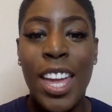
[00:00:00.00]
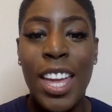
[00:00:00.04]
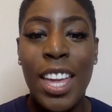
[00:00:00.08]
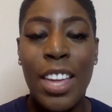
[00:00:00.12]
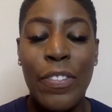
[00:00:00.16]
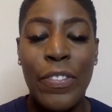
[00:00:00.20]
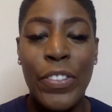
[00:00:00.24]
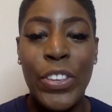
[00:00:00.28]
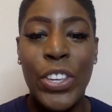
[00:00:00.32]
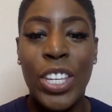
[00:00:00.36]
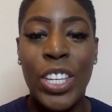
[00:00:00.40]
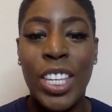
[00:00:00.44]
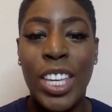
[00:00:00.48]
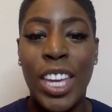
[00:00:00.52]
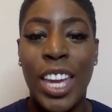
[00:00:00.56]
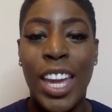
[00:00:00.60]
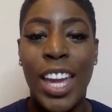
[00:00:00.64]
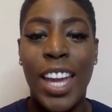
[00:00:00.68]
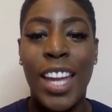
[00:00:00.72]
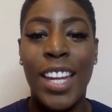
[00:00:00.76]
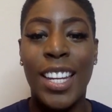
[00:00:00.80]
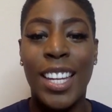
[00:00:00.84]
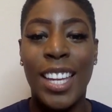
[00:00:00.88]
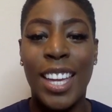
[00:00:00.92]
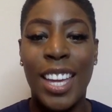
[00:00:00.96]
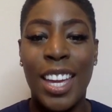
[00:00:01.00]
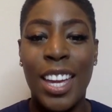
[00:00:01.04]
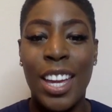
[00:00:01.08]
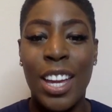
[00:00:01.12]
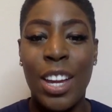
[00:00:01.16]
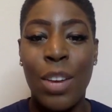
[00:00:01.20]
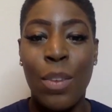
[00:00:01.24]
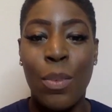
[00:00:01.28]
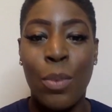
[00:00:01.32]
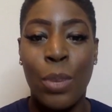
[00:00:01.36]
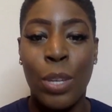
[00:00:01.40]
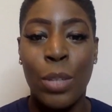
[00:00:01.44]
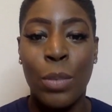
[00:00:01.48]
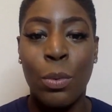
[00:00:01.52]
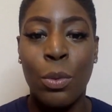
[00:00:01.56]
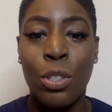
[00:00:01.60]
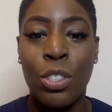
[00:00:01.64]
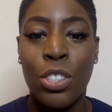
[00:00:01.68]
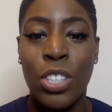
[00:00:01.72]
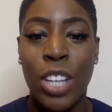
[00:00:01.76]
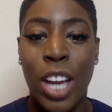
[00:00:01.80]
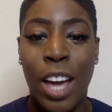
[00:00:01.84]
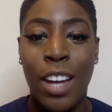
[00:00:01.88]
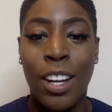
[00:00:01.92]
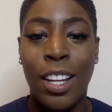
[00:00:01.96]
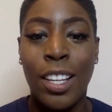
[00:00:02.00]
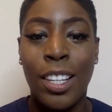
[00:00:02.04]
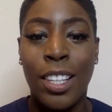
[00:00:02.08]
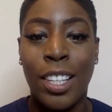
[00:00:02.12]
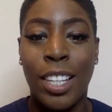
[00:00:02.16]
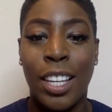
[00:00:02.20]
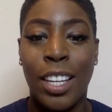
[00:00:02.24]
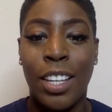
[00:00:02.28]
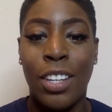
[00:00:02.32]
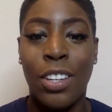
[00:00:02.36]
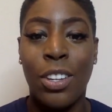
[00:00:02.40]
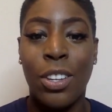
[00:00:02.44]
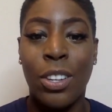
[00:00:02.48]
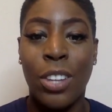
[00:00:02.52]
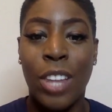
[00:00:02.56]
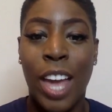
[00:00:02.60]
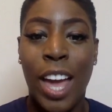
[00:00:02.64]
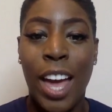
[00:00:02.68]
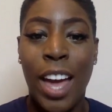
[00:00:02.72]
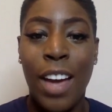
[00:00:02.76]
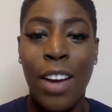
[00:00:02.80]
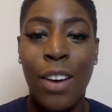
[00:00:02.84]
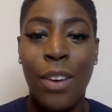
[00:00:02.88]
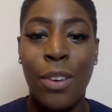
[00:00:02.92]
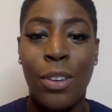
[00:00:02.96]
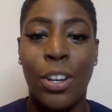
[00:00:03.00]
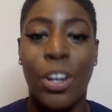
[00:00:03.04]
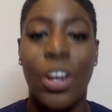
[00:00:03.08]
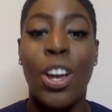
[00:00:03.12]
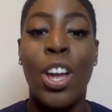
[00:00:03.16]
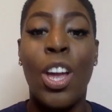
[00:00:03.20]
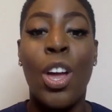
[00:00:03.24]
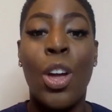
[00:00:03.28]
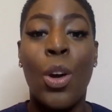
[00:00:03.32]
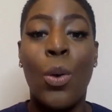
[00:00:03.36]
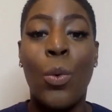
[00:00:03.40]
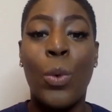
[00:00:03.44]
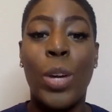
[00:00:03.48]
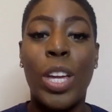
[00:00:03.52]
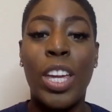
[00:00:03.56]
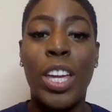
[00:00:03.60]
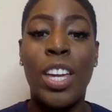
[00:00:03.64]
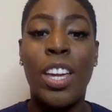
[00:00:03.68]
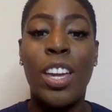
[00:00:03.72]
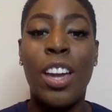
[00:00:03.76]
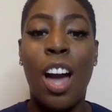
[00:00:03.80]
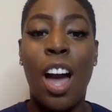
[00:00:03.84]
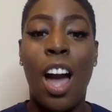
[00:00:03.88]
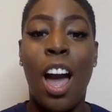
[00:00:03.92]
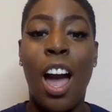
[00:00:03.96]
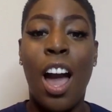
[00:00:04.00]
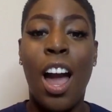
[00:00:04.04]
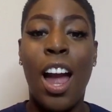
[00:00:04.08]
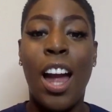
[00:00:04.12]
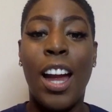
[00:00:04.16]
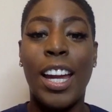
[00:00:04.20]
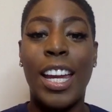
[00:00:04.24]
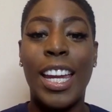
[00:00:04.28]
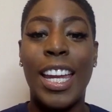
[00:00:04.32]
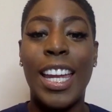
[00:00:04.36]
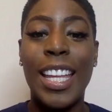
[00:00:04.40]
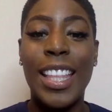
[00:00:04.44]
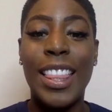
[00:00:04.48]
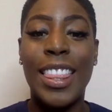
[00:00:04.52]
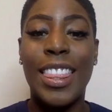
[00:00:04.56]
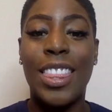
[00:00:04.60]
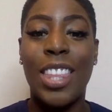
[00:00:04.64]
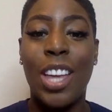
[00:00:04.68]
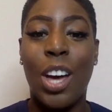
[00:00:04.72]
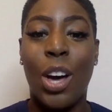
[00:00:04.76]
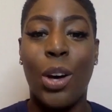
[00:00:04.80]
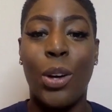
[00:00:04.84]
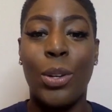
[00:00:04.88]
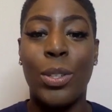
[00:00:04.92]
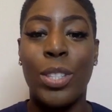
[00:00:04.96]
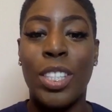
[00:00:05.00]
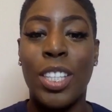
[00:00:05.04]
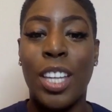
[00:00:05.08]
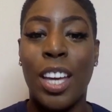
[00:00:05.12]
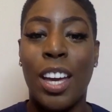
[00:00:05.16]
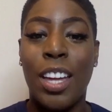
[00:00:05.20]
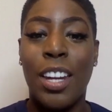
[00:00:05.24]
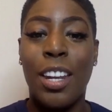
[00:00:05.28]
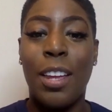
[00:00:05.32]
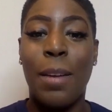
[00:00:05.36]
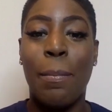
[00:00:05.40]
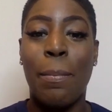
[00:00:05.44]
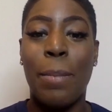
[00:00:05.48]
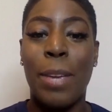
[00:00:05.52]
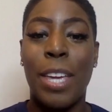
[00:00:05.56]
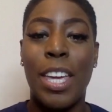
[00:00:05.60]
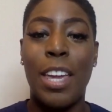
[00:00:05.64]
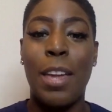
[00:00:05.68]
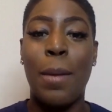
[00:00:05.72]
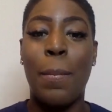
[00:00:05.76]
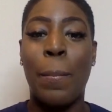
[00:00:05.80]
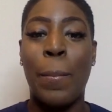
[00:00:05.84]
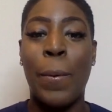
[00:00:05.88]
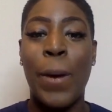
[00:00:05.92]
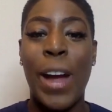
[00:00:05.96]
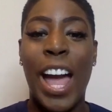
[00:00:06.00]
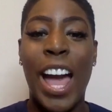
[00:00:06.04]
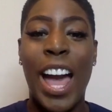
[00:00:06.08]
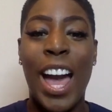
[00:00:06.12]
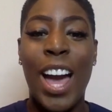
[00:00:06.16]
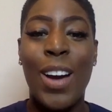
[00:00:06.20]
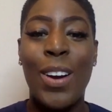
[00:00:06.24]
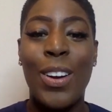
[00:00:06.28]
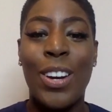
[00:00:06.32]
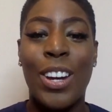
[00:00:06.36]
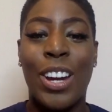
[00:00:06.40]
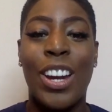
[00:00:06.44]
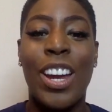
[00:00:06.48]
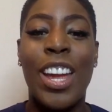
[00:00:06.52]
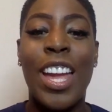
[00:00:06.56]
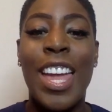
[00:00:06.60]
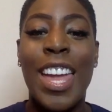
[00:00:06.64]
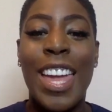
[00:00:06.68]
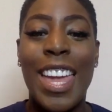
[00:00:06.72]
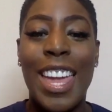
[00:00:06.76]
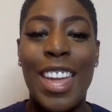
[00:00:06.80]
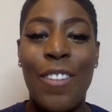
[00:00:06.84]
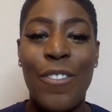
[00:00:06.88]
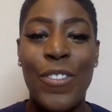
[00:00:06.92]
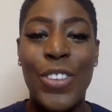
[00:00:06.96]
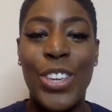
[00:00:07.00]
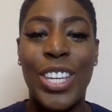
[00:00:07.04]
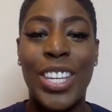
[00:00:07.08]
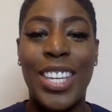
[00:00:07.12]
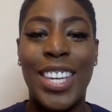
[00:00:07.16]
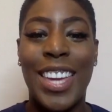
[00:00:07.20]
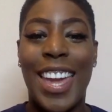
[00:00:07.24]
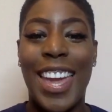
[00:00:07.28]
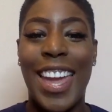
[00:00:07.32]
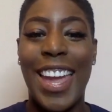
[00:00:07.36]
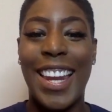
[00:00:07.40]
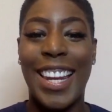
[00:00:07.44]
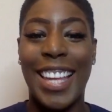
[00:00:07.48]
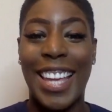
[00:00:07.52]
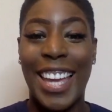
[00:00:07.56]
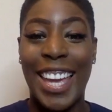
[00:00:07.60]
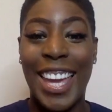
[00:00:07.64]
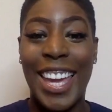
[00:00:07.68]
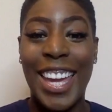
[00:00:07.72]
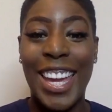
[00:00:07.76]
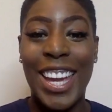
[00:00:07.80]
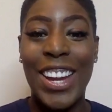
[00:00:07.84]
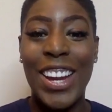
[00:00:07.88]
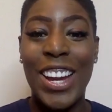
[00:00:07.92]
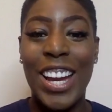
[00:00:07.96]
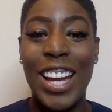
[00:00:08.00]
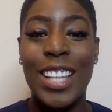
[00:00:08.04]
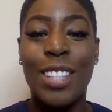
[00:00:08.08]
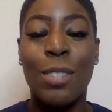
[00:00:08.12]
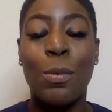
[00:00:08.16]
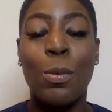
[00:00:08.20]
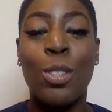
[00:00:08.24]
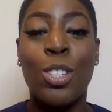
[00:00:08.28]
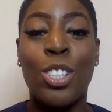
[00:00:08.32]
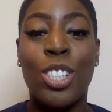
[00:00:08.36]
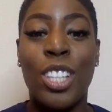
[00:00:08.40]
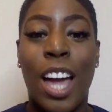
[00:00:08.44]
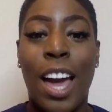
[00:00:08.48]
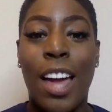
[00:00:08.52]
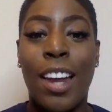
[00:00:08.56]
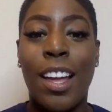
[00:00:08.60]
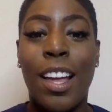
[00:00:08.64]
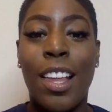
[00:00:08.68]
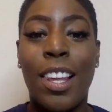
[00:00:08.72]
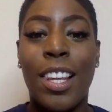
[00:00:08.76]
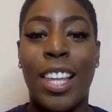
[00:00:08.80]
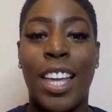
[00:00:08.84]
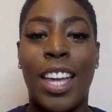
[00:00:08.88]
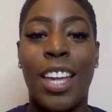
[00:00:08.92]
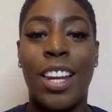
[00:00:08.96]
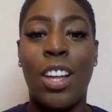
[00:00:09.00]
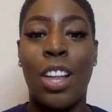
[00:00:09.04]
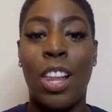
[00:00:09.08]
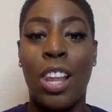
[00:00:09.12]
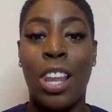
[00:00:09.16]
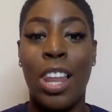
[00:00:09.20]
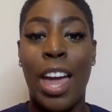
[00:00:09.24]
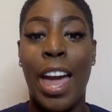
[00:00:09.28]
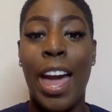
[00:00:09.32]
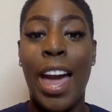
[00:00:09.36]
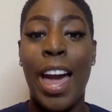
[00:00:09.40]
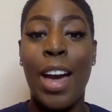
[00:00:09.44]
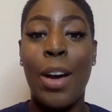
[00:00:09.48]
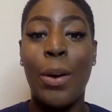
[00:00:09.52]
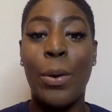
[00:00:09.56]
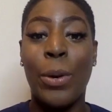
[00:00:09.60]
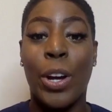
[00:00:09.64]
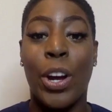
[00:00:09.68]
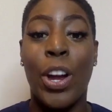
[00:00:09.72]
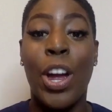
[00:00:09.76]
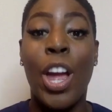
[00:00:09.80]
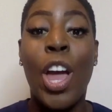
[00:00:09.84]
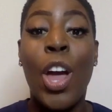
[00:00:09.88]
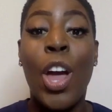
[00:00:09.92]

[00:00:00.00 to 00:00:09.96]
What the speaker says: If you can't hear us, we'll shout a little louder. We are Ethos, couldn't be prouder. If you can't hear us, we'll shout a little louder.